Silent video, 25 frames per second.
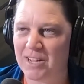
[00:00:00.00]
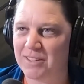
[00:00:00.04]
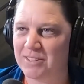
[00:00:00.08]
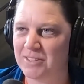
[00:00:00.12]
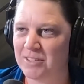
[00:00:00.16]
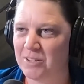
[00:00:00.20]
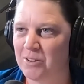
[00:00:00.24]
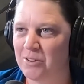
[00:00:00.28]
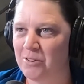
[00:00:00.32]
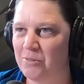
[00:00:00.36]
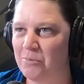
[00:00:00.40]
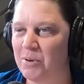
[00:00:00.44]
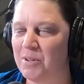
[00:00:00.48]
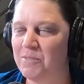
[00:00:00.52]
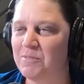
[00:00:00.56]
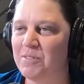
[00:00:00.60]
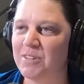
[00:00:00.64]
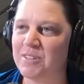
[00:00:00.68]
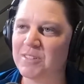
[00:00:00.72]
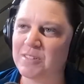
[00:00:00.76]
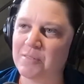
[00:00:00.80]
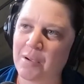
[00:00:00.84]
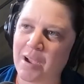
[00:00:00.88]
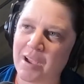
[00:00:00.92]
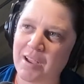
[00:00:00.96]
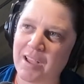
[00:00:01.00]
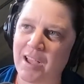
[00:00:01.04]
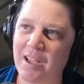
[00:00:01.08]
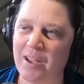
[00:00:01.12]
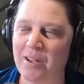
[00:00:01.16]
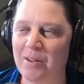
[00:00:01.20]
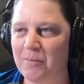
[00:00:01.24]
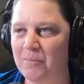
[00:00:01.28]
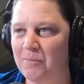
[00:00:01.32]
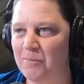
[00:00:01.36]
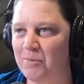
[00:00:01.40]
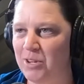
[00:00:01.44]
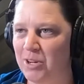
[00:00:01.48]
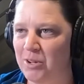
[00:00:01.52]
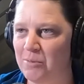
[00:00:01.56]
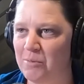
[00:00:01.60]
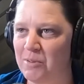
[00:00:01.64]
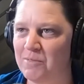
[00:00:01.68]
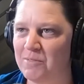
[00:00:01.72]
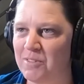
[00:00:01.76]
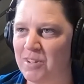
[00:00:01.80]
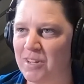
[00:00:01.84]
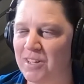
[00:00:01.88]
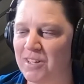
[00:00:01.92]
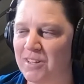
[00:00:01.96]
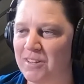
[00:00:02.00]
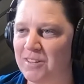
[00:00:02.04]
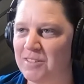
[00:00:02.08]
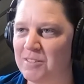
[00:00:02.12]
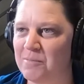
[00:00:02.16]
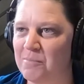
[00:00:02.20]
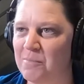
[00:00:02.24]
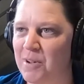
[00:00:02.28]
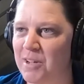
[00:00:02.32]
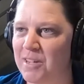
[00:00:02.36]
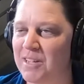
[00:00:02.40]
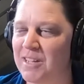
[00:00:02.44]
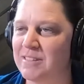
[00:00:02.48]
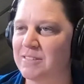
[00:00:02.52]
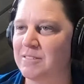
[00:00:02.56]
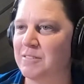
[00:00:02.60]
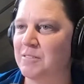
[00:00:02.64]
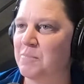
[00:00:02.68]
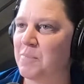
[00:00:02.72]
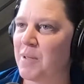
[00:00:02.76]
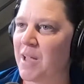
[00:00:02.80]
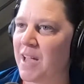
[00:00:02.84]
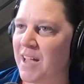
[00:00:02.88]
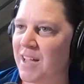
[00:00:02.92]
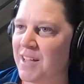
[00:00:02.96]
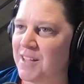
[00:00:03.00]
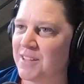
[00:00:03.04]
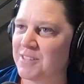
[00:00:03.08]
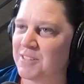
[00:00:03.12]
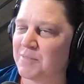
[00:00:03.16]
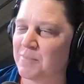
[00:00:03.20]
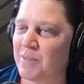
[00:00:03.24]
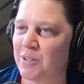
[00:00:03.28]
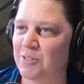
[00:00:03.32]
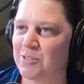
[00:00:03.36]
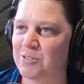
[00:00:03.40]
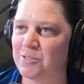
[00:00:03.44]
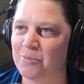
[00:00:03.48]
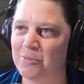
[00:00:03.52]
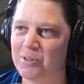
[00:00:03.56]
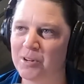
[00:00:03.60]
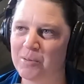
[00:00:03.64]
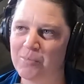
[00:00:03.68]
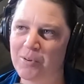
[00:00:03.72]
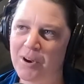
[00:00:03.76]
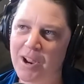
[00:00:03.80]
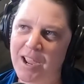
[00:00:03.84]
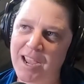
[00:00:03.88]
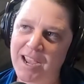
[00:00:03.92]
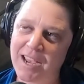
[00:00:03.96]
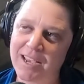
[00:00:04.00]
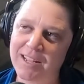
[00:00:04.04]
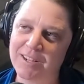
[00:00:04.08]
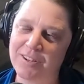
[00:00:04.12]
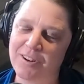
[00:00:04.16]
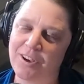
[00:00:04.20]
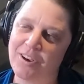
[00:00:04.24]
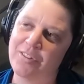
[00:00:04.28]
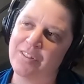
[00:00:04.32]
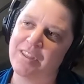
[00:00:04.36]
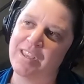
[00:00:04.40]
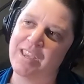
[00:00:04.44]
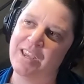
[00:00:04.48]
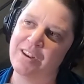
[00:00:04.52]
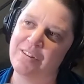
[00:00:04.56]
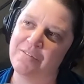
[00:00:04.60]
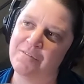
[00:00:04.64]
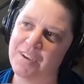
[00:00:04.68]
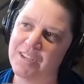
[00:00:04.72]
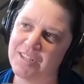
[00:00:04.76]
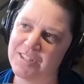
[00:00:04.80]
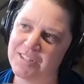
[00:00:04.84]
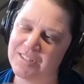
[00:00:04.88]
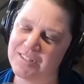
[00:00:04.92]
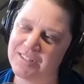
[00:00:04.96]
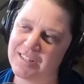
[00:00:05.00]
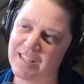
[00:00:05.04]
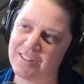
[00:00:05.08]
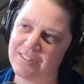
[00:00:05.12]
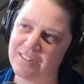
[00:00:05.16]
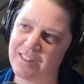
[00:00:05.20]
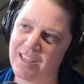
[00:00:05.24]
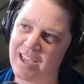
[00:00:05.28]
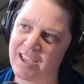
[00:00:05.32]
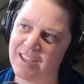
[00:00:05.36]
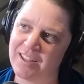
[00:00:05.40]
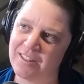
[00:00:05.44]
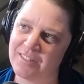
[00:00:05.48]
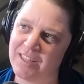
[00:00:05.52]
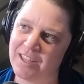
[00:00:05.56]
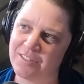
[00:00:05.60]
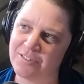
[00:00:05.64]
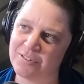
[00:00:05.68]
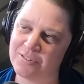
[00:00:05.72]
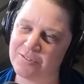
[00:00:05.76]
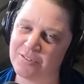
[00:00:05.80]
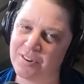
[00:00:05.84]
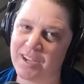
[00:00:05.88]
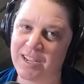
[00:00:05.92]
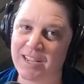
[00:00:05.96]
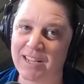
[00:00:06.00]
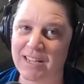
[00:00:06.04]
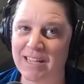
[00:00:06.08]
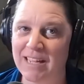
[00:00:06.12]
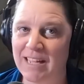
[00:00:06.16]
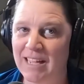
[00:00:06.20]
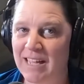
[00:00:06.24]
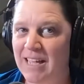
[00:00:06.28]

So we've done some, we've done some podcasts in the past about store number 8 and all the innovations that they're trying.